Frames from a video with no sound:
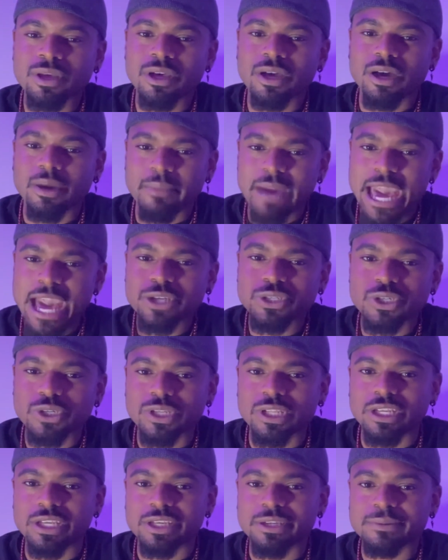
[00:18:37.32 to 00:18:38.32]
I'm
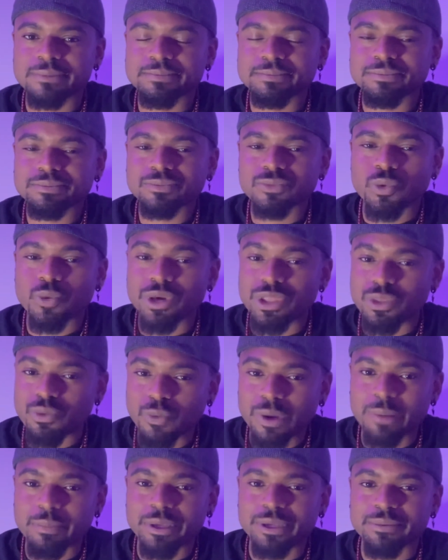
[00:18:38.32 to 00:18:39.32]
actually with
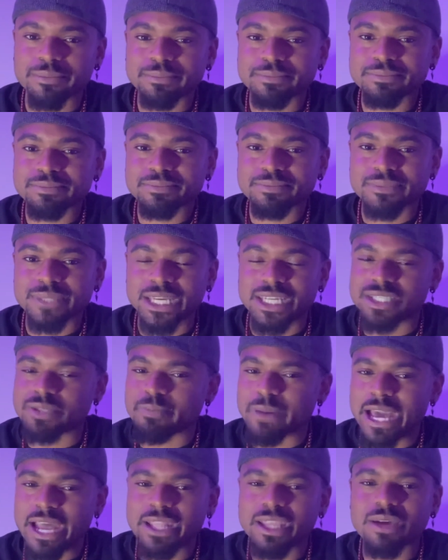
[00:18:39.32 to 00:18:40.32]
women
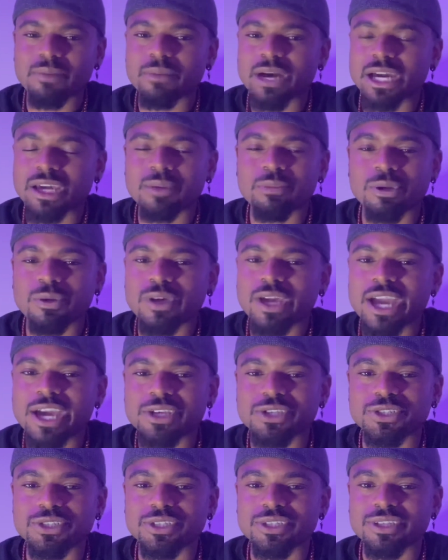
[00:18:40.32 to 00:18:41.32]
expanding my
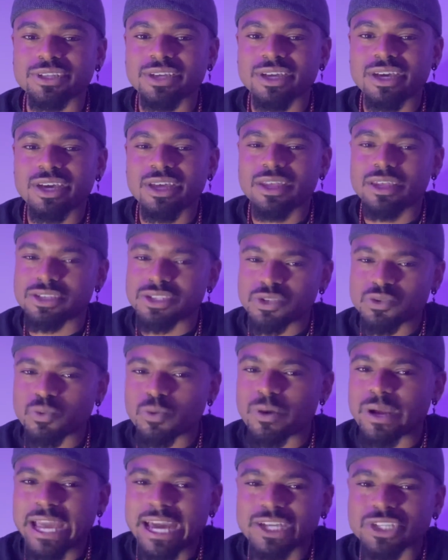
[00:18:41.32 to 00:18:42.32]
communication. This is
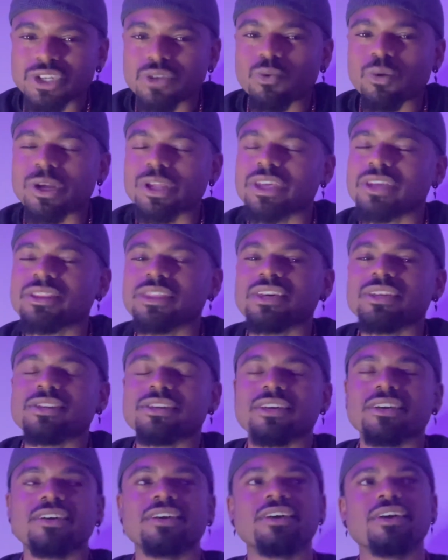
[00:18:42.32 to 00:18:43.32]
where
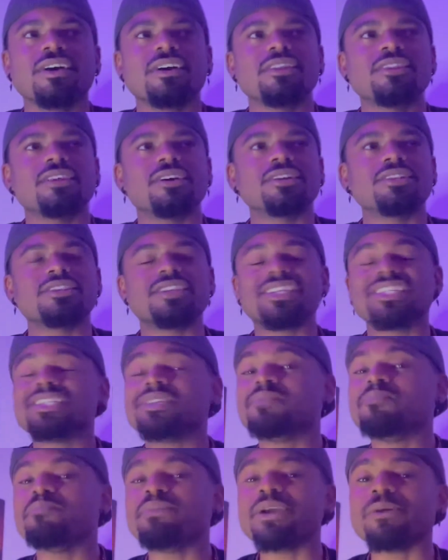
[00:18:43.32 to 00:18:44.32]
the
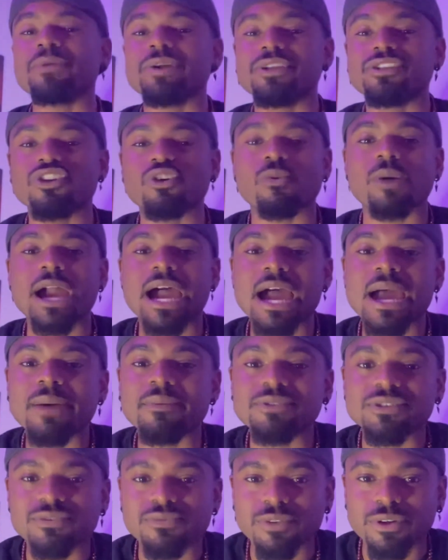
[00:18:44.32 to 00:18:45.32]
spirit
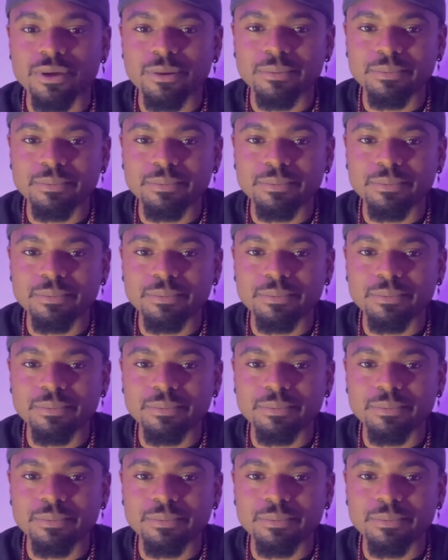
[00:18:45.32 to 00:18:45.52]
derives from.